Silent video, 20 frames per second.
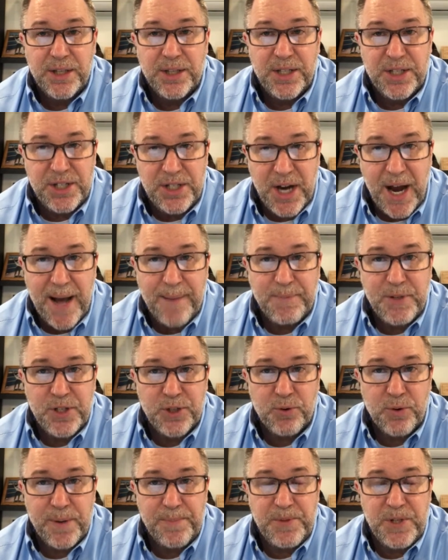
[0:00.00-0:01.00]
the job
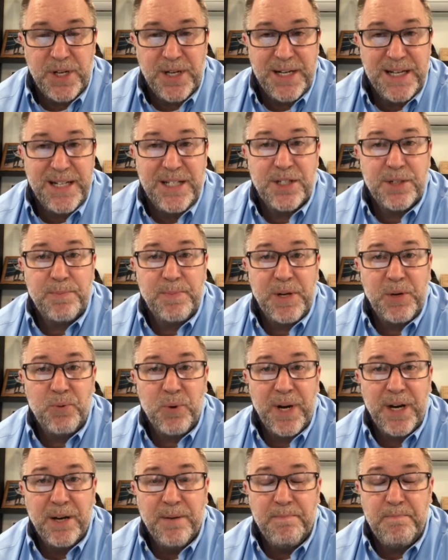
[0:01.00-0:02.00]
description needs to be
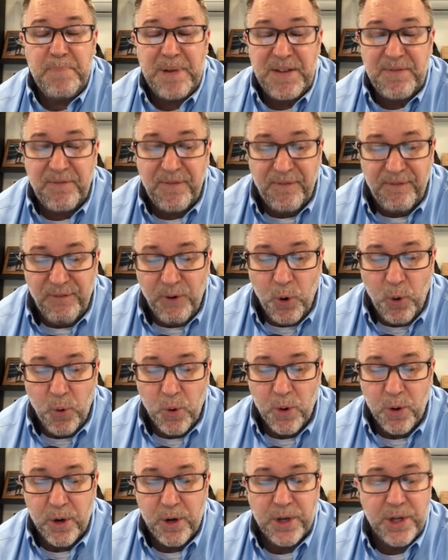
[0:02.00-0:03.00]
written
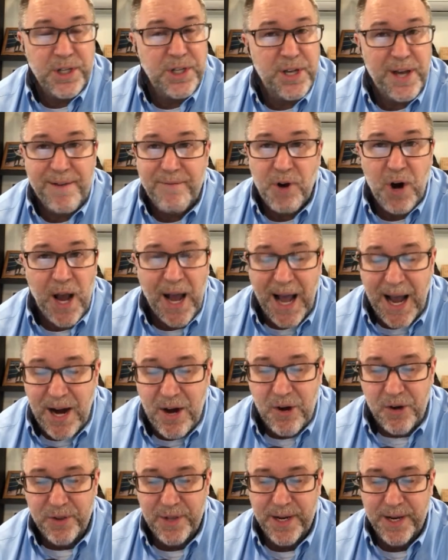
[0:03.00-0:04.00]
before you ever
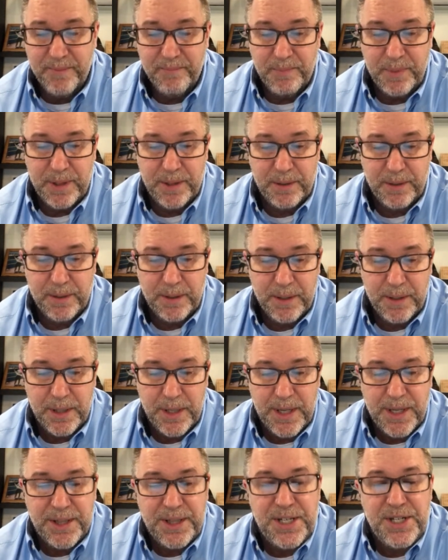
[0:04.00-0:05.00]
hire them.
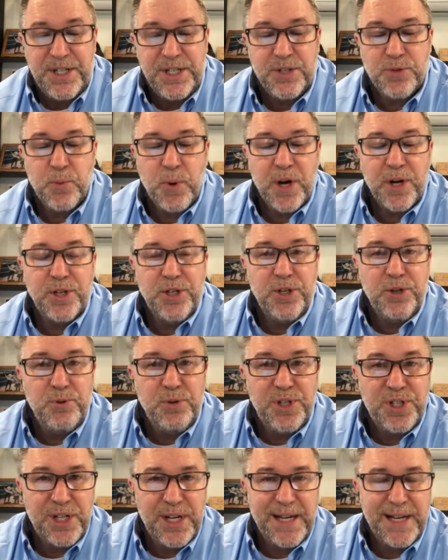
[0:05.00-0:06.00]
This is where you
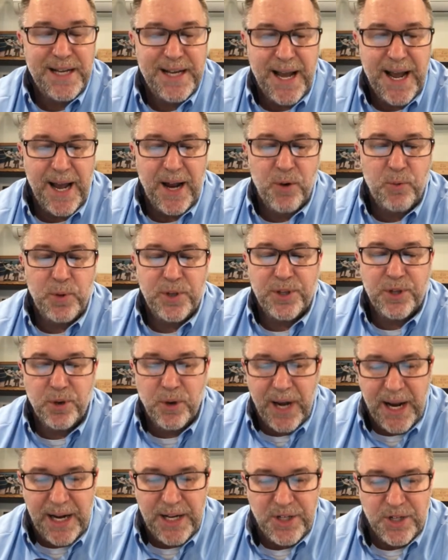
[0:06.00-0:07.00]
sit down with your
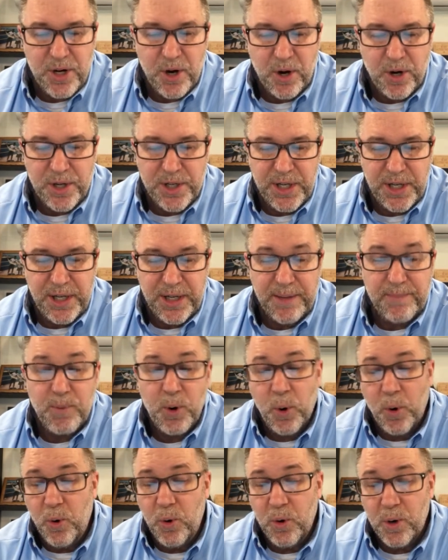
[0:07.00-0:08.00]
HR
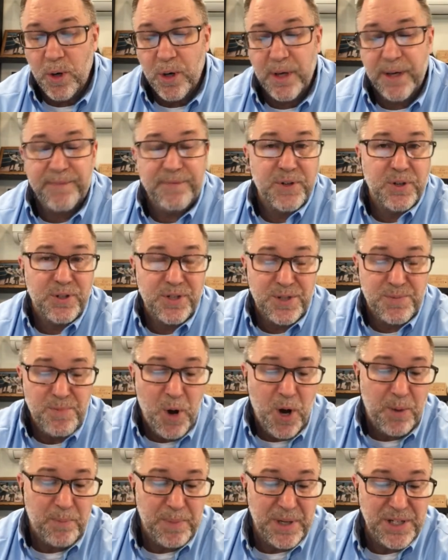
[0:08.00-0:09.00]
team, or if you're a
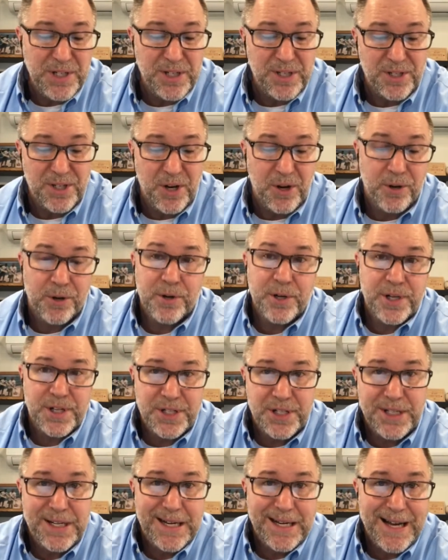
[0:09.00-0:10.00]
small business owner, you
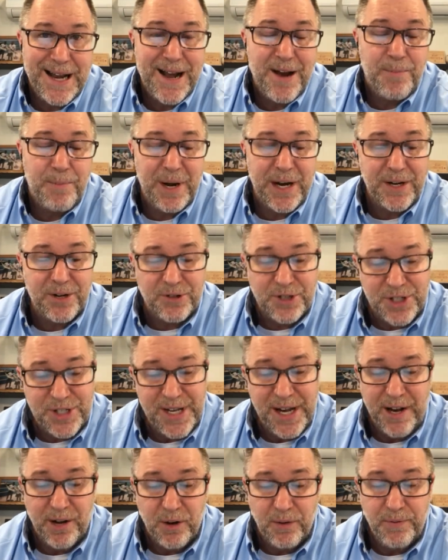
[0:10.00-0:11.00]
sit down by
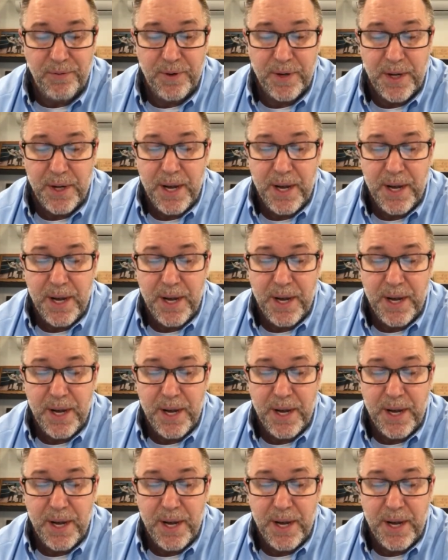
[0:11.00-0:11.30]
yourself